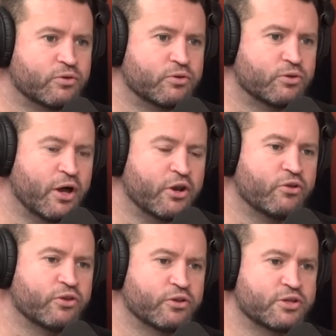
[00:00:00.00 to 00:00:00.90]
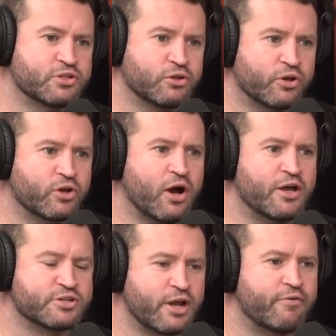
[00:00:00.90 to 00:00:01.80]
I know that there's a lot of
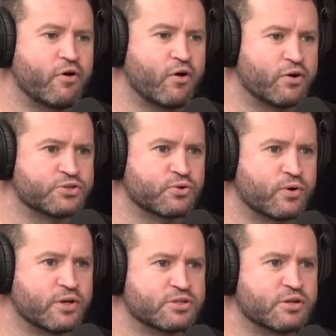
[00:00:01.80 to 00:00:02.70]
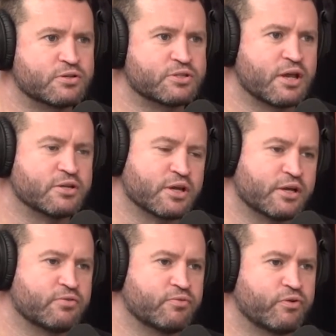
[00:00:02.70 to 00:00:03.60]
guys that have horror stories, and it sounds
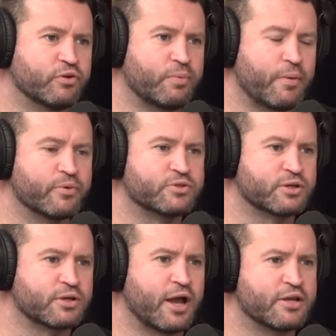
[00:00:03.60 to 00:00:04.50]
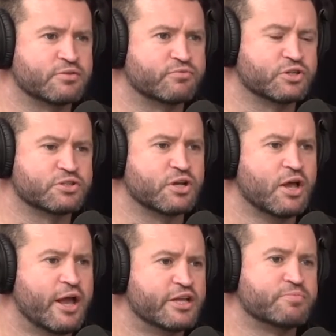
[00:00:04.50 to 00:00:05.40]
like for a lot of people it's a case of just
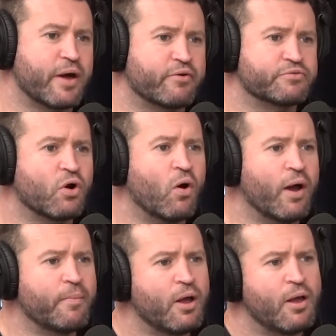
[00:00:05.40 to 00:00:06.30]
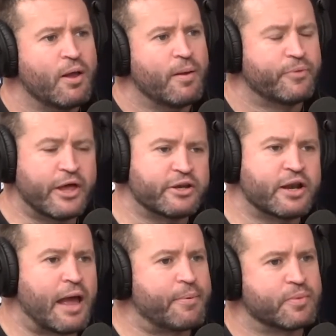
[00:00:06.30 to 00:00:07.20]
it's a matter of time. That
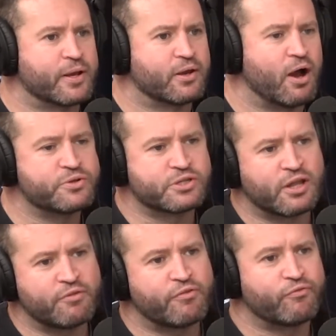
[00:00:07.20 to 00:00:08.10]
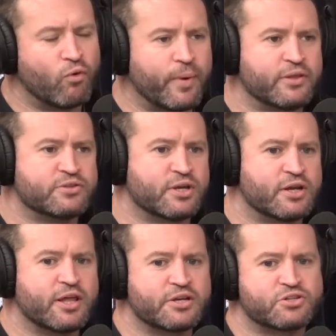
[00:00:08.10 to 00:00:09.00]
didn't happen to me. I was in there for 4 months, and
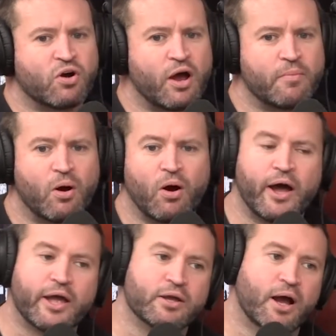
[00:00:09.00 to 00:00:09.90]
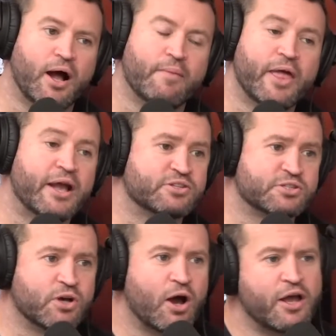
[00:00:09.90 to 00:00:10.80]
in that time I
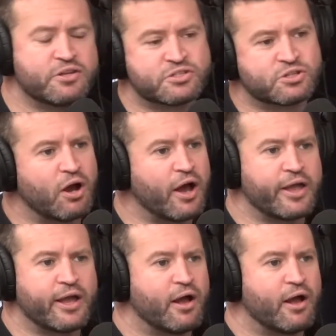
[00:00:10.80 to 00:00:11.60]
exercised, I